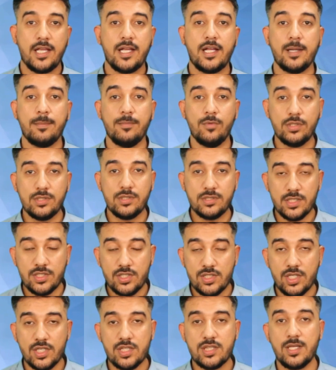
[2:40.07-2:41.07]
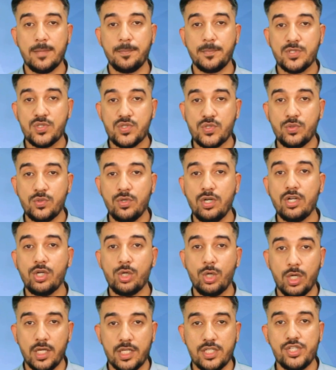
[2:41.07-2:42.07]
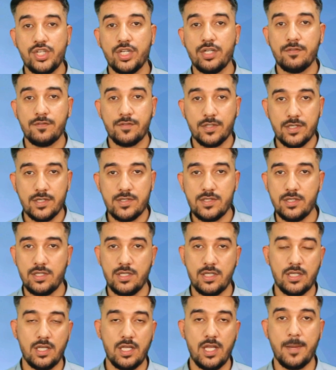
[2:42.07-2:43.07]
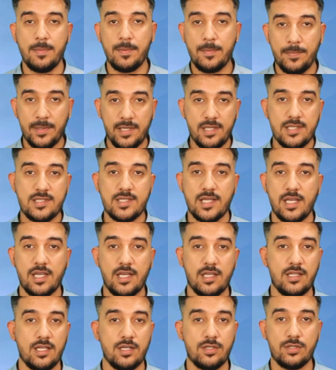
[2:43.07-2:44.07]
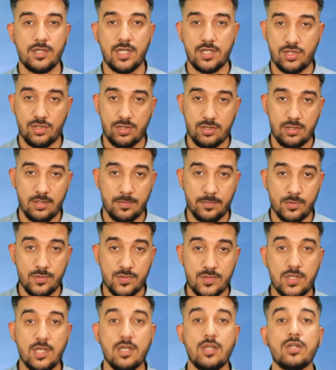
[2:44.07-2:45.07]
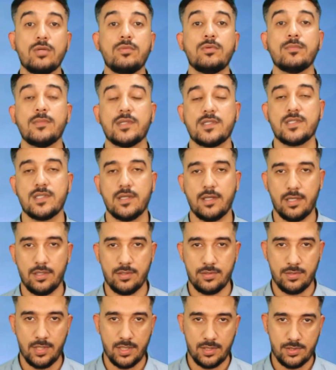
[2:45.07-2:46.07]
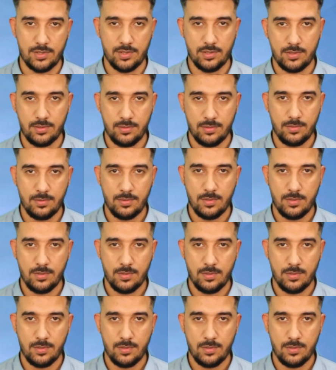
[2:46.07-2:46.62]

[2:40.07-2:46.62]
Kamung na cherta pa school, college, university ke ya pa balzai ke the introduction ta post ke ginumung basanga introduction ko.